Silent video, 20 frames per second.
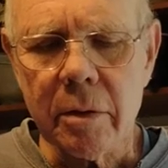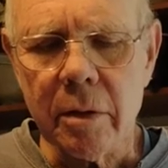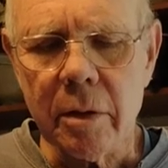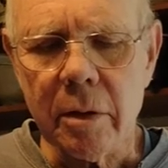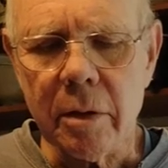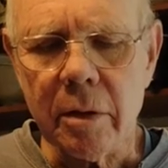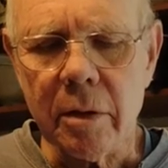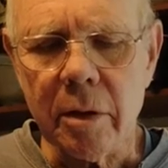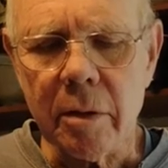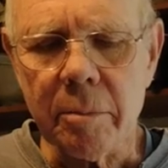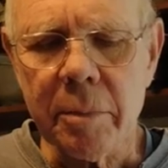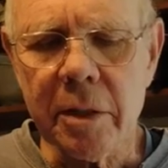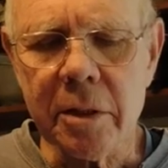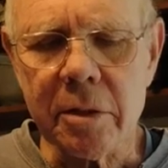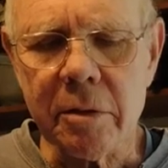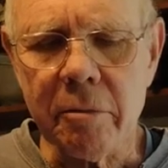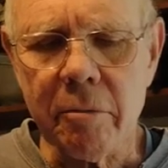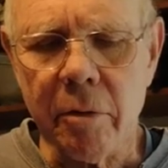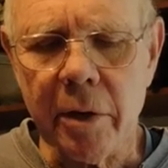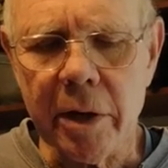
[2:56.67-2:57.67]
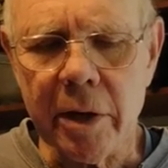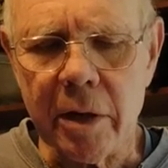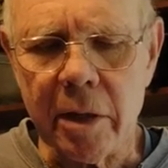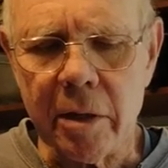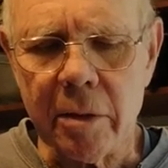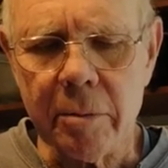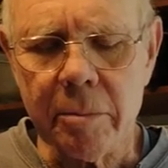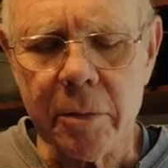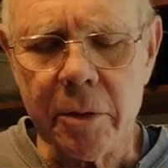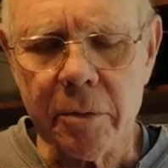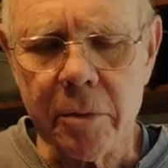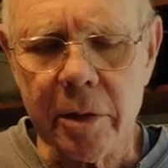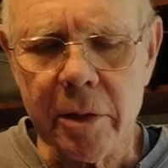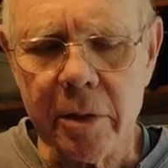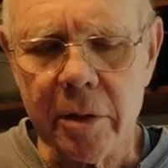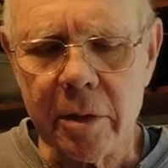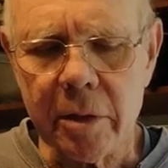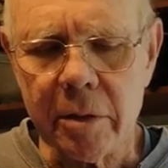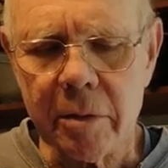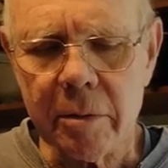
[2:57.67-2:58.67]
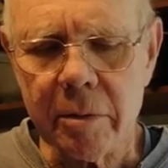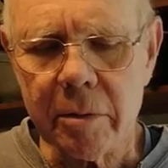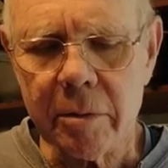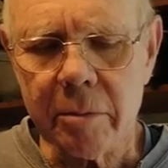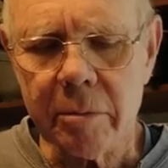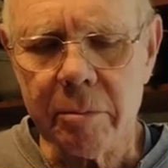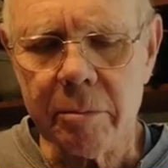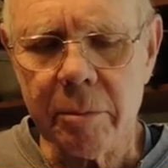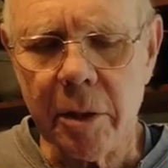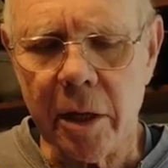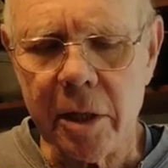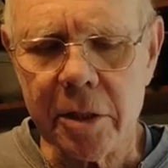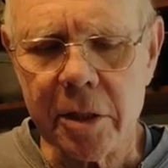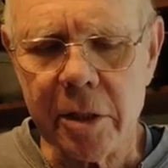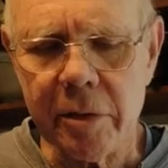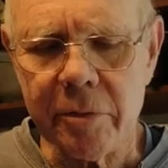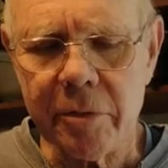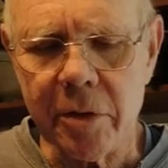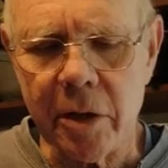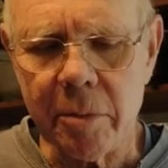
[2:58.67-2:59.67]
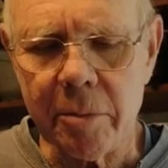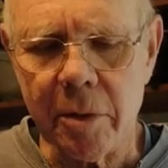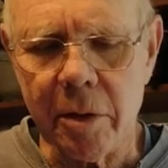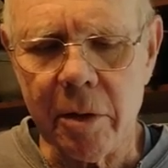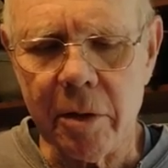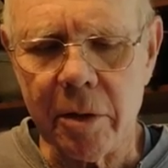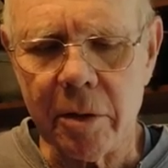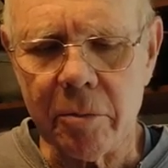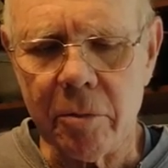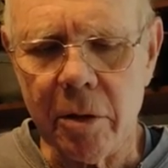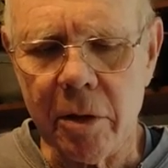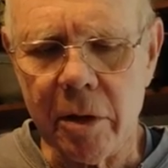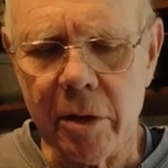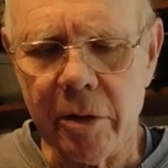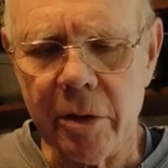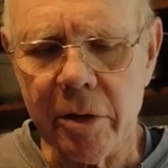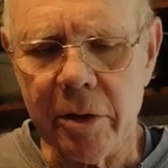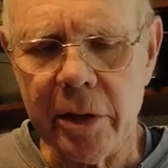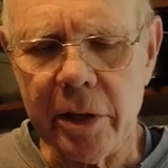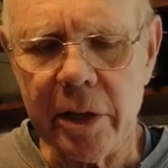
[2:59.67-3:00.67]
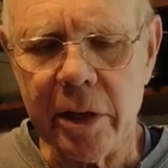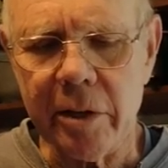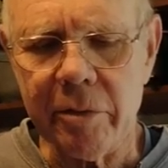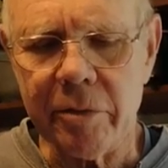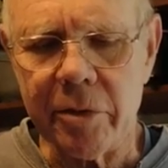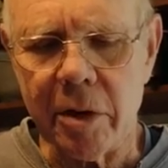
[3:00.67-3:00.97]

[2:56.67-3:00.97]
a little piece of wire between the positive terminal on one and the negative